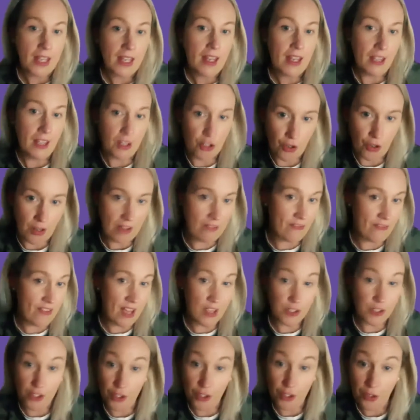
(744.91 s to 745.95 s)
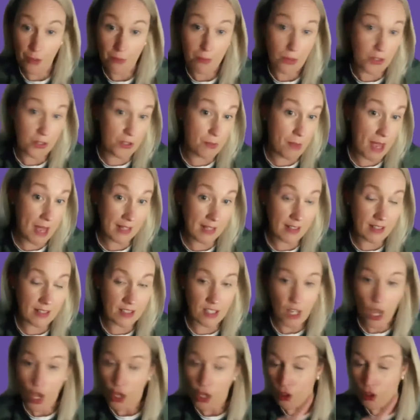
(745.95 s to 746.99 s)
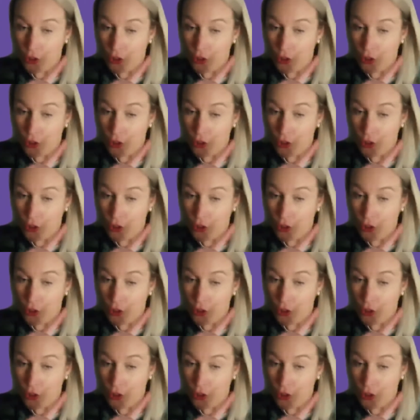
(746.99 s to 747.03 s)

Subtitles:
is your investor prospectus.